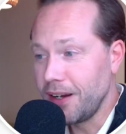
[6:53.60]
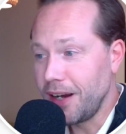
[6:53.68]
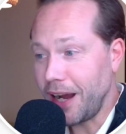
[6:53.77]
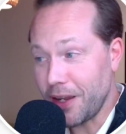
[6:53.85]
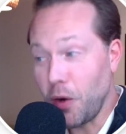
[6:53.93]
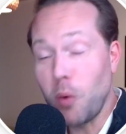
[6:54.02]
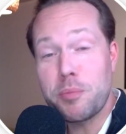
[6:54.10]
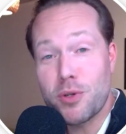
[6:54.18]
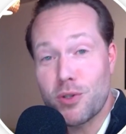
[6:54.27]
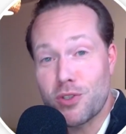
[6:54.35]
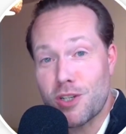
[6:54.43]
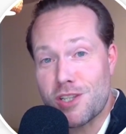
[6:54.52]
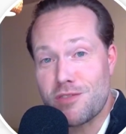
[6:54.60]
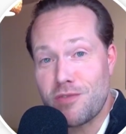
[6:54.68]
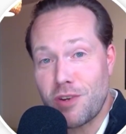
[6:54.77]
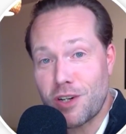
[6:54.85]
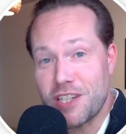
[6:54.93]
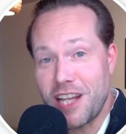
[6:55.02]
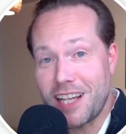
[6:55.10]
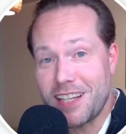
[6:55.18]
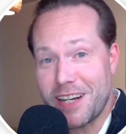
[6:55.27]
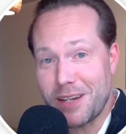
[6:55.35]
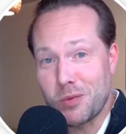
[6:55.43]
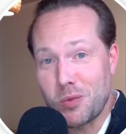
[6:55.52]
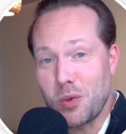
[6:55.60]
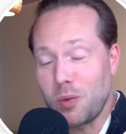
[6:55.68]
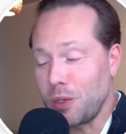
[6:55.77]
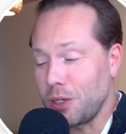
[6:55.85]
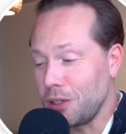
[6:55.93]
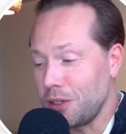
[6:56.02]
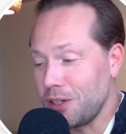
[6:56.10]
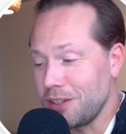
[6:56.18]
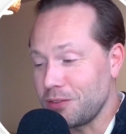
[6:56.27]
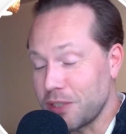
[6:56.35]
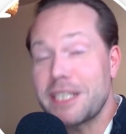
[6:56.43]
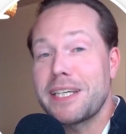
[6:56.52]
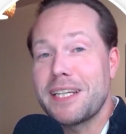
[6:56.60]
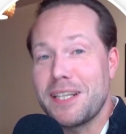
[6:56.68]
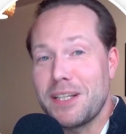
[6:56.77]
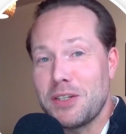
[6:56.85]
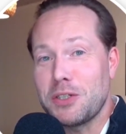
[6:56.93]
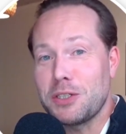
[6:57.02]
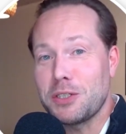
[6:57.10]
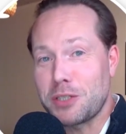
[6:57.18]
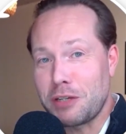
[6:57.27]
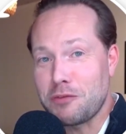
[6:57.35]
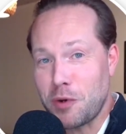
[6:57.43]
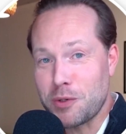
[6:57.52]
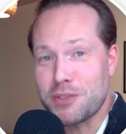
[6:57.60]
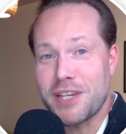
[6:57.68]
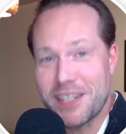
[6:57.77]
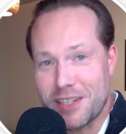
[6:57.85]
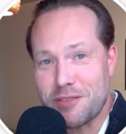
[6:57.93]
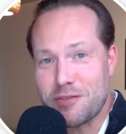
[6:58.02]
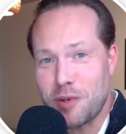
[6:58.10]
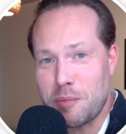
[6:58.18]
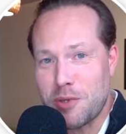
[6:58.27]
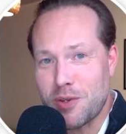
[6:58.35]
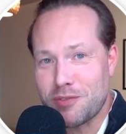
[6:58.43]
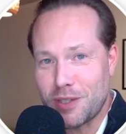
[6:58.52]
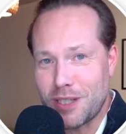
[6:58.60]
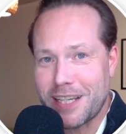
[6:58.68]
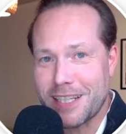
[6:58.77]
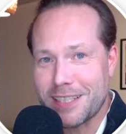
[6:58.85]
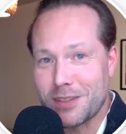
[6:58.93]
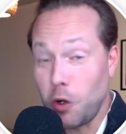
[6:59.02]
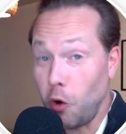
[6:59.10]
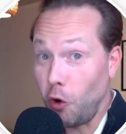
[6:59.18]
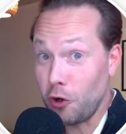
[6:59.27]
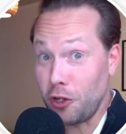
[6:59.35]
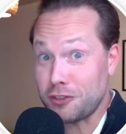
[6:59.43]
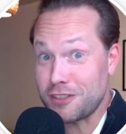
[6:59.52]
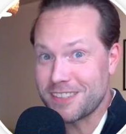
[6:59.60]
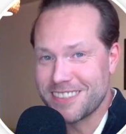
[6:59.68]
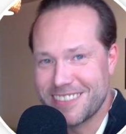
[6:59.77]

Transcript: I hope you enjoyed this functionality, and we're really looking forward to hearing from you if you like it or not.